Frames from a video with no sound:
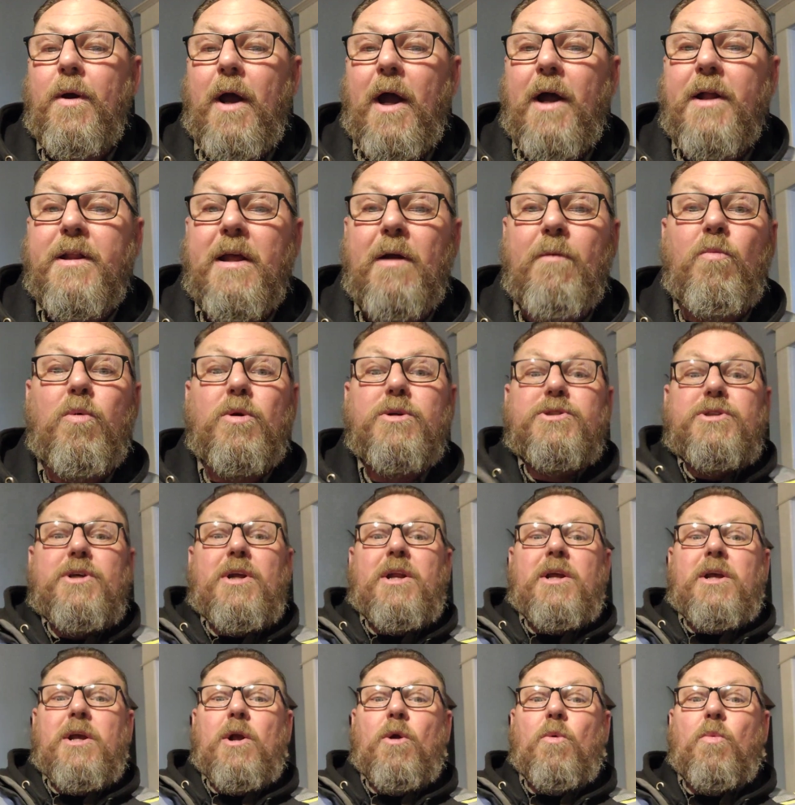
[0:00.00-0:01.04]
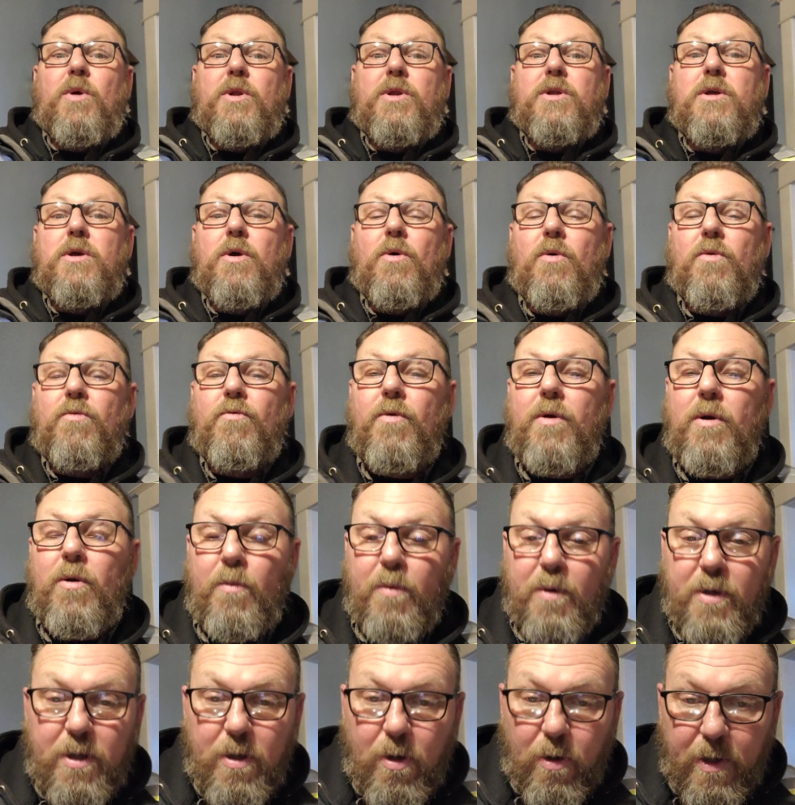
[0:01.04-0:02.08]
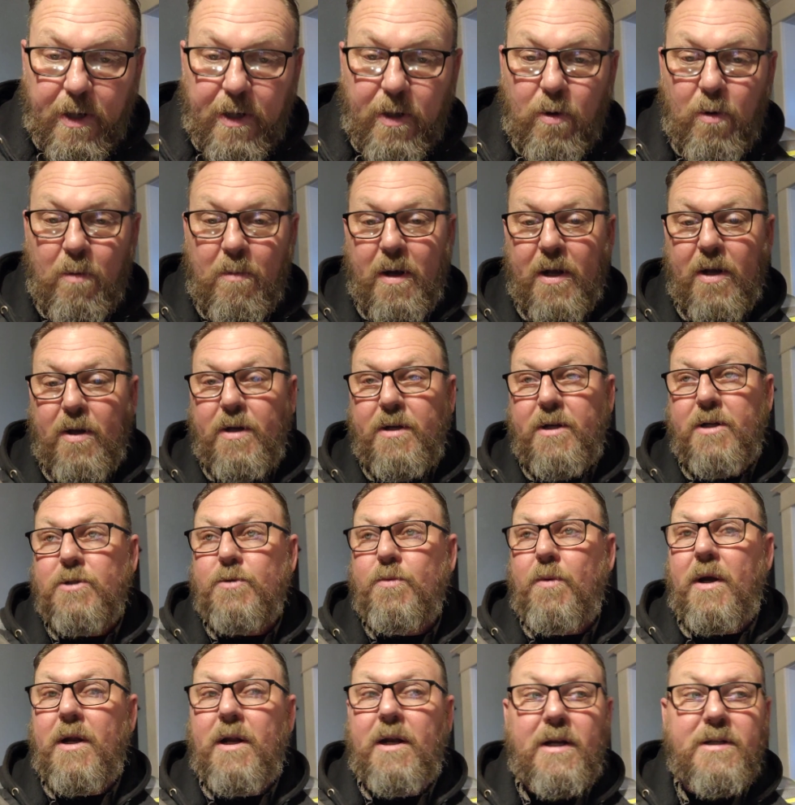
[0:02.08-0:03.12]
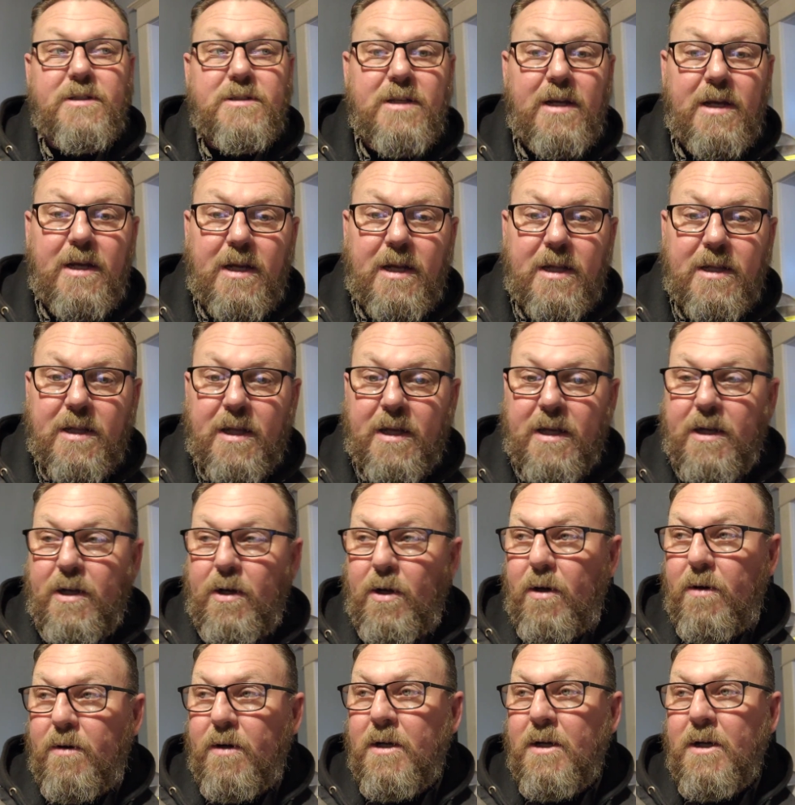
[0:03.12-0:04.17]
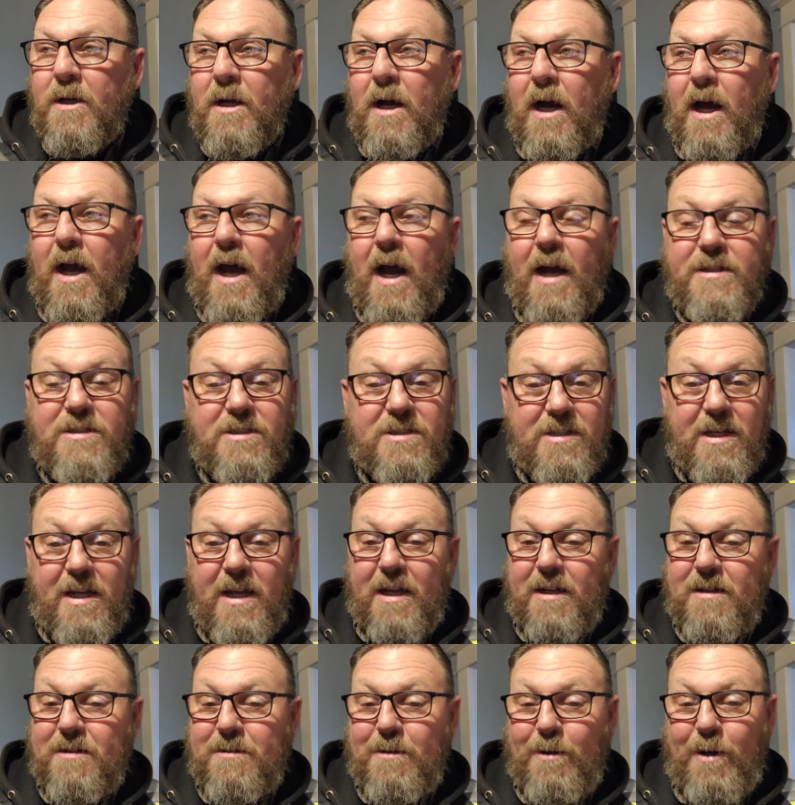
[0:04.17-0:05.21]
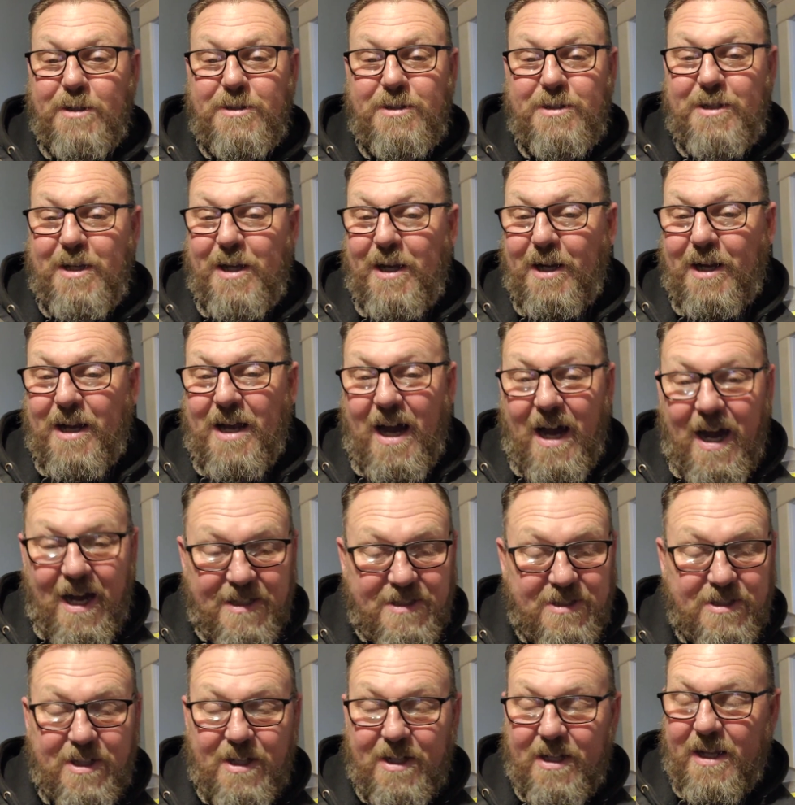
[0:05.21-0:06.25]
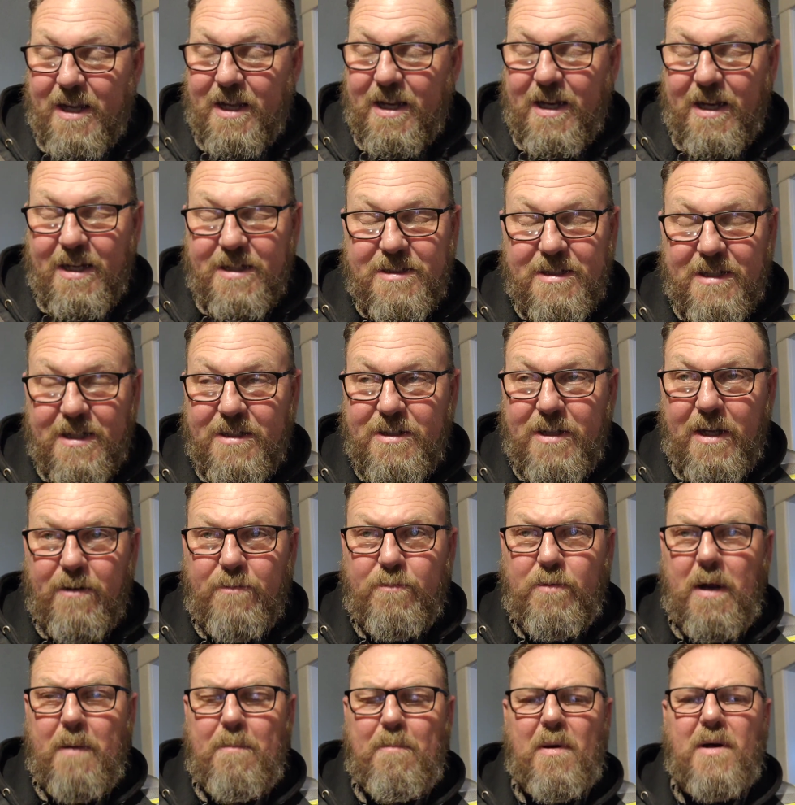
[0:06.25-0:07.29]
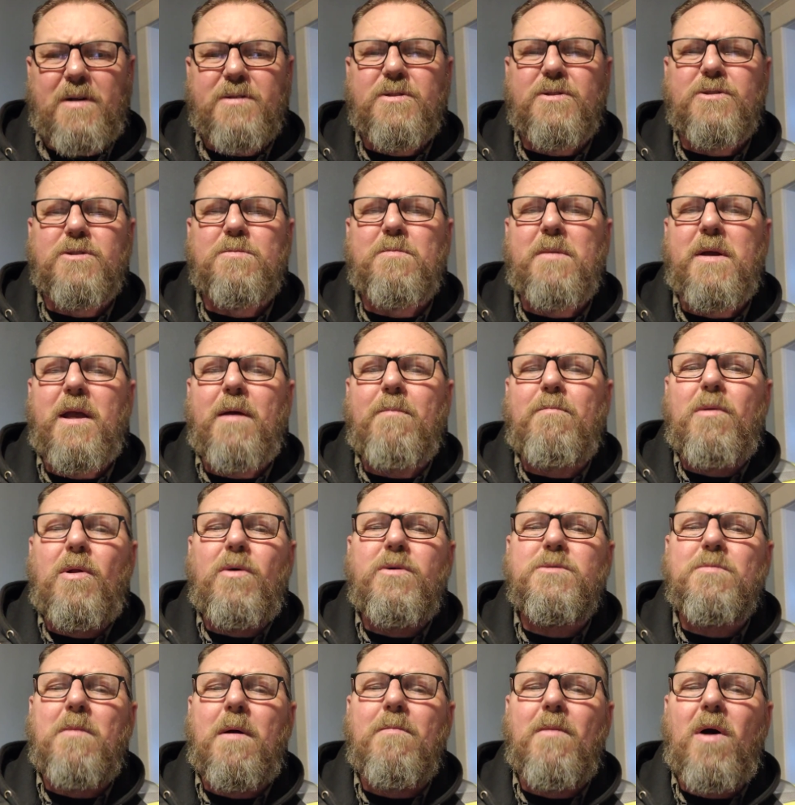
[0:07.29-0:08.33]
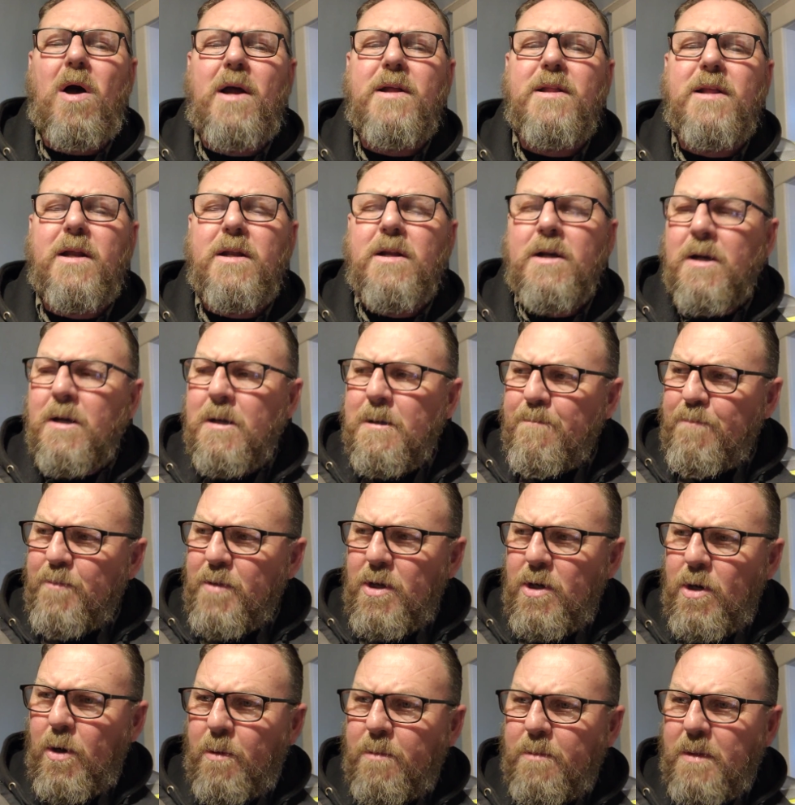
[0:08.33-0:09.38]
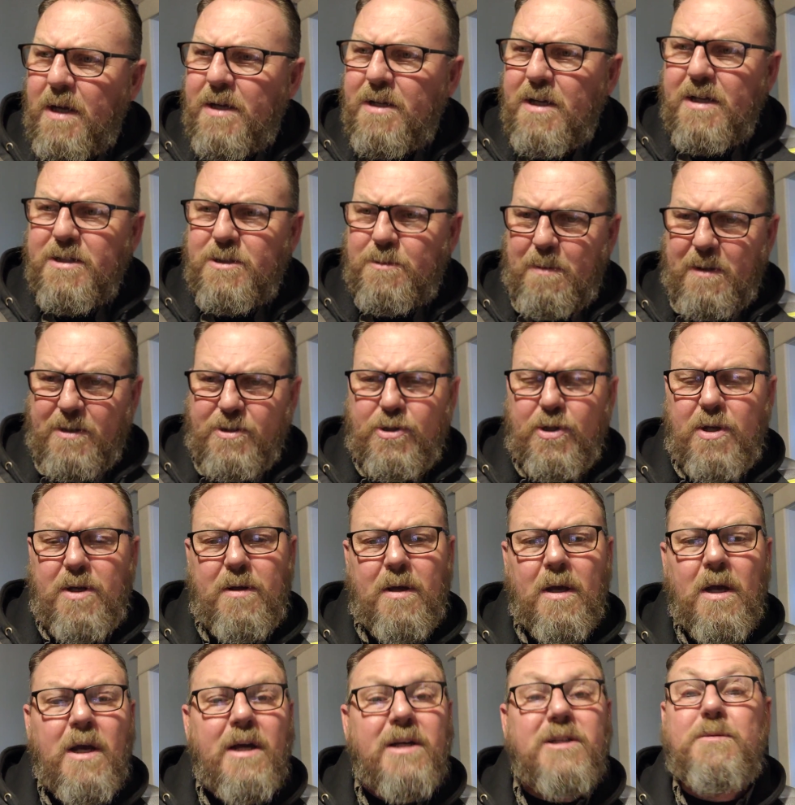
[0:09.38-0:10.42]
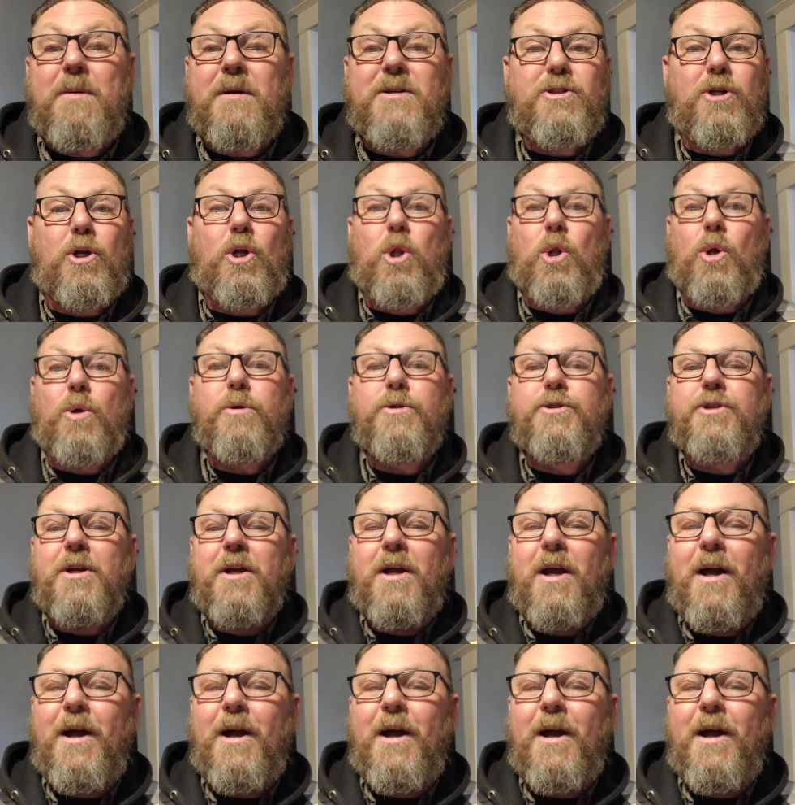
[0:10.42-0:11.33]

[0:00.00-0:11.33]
And then we're sitting here with guilt riddled guilt, like, oh my goodness, why didn't I say anything? You know, I, I see it, I see it constantly, and it's it, it, puzzles me, it blows my mind that you know, especially especially clergy.